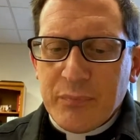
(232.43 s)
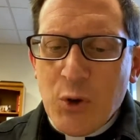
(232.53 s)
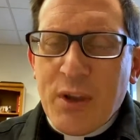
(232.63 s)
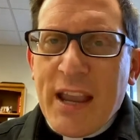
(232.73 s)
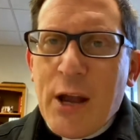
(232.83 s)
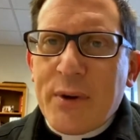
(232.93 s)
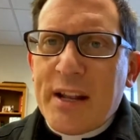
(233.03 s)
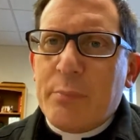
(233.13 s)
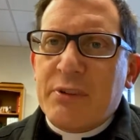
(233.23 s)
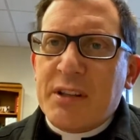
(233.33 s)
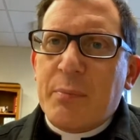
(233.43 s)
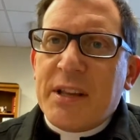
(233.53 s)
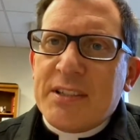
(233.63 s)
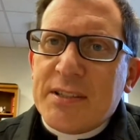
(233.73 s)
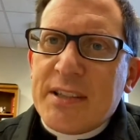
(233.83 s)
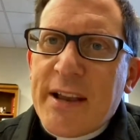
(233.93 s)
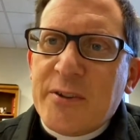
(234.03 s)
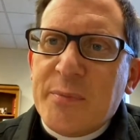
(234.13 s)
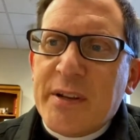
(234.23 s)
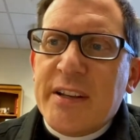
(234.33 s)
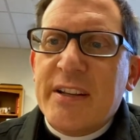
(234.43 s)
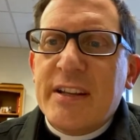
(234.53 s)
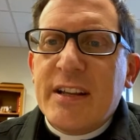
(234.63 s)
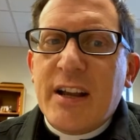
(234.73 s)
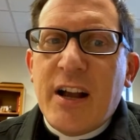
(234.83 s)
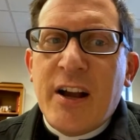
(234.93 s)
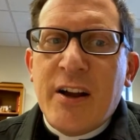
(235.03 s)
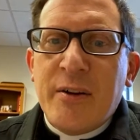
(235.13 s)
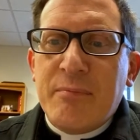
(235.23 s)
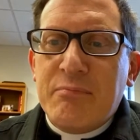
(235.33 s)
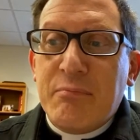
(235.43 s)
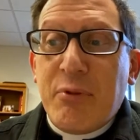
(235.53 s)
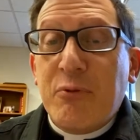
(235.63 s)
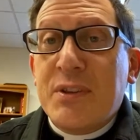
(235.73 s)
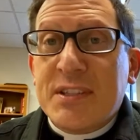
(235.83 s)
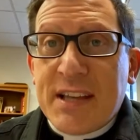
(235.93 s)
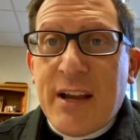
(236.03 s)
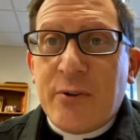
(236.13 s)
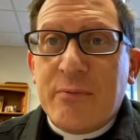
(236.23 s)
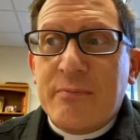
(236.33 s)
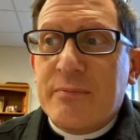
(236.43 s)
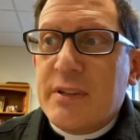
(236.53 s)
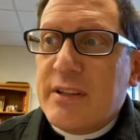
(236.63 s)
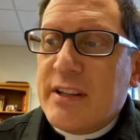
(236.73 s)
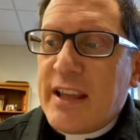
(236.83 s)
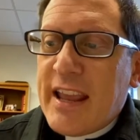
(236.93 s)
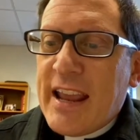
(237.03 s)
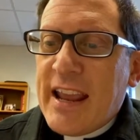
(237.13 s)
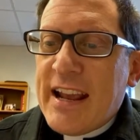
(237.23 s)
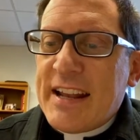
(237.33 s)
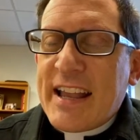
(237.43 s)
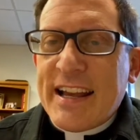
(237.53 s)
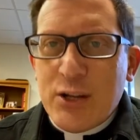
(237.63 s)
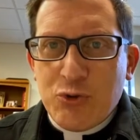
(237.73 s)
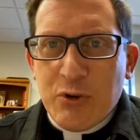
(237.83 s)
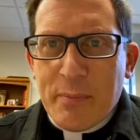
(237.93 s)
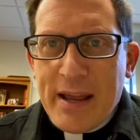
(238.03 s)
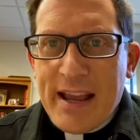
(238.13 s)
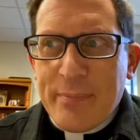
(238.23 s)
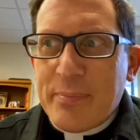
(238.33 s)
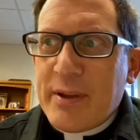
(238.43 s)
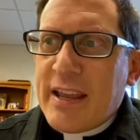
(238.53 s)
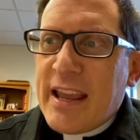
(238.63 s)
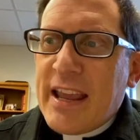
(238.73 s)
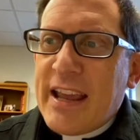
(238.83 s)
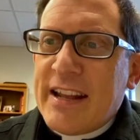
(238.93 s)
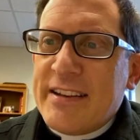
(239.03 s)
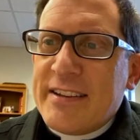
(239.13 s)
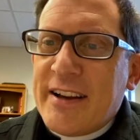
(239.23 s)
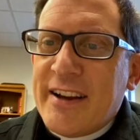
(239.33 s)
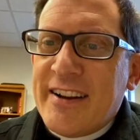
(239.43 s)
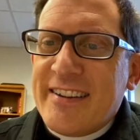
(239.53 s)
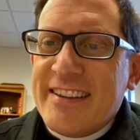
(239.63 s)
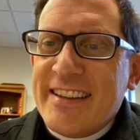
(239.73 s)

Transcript: okay, how can I bring the Blessed Sacrament through this town? And I kind of drew a map, and I